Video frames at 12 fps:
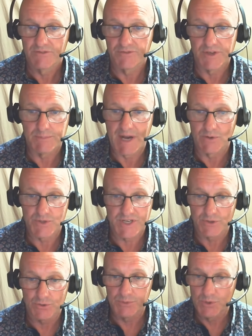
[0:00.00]
female
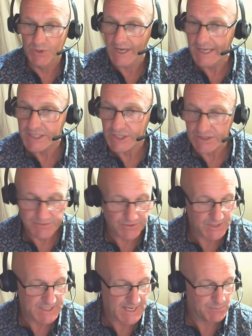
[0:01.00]
genital mutilation,
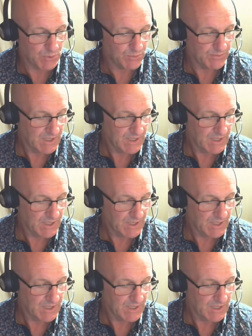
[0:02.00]
for example.